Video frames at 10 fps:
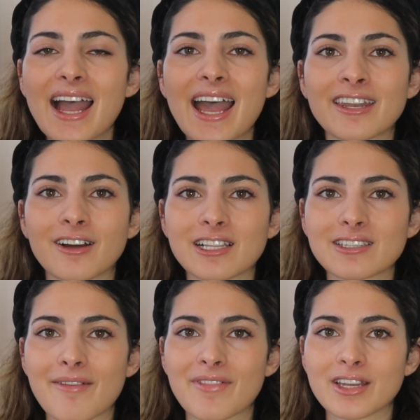And also
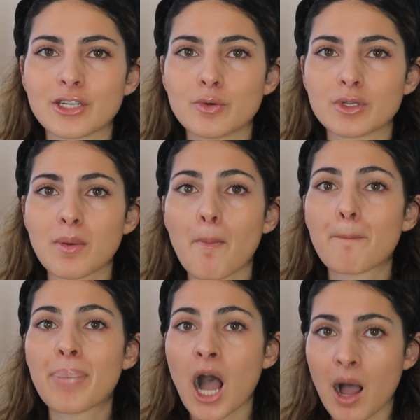I think nude
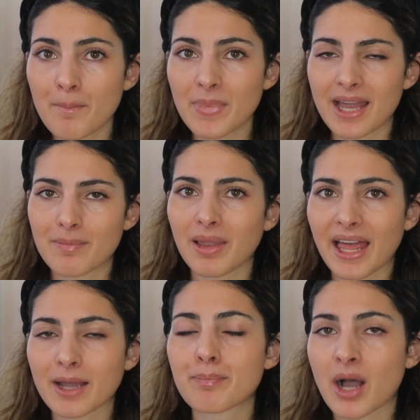
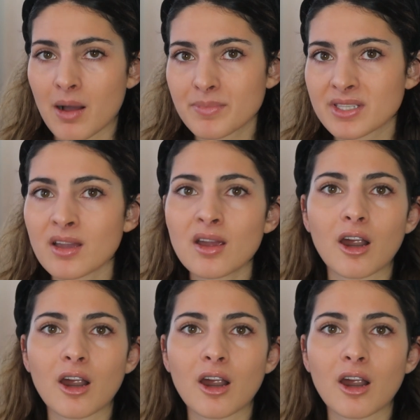black pumps